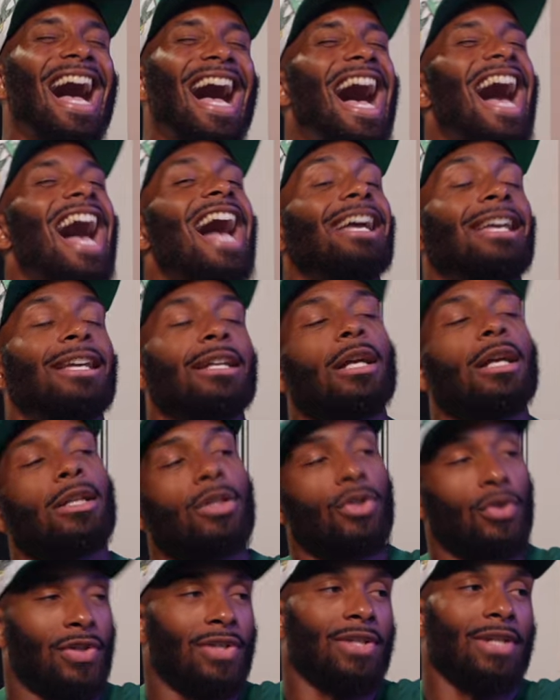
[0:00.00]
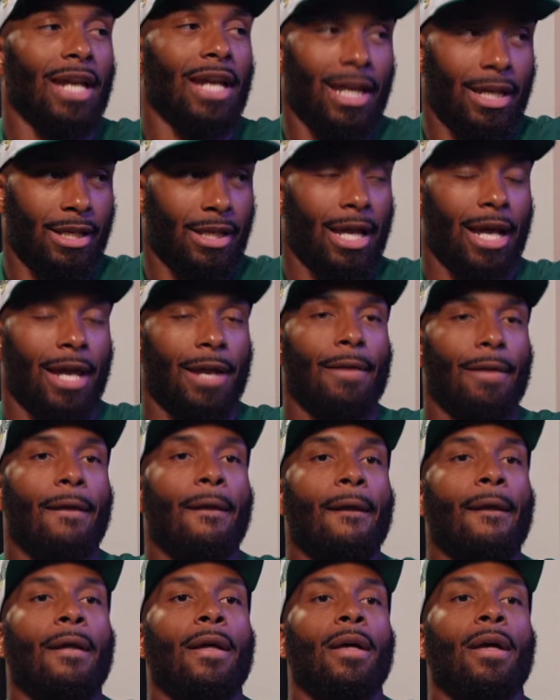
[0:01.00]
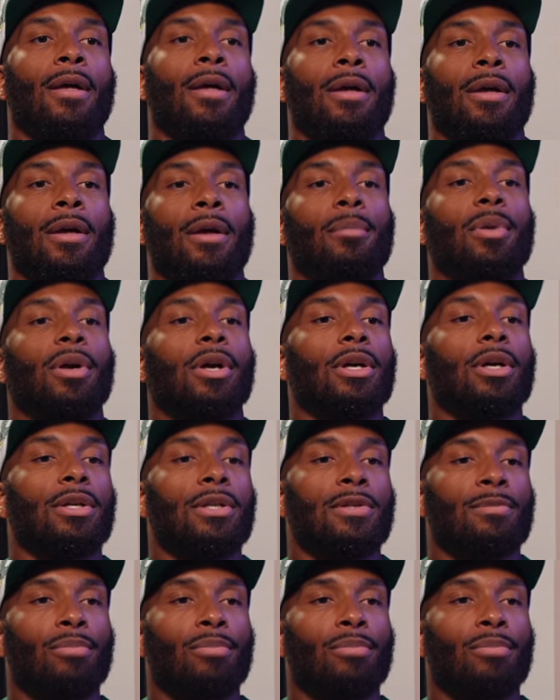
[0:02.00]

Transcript: I can understand that because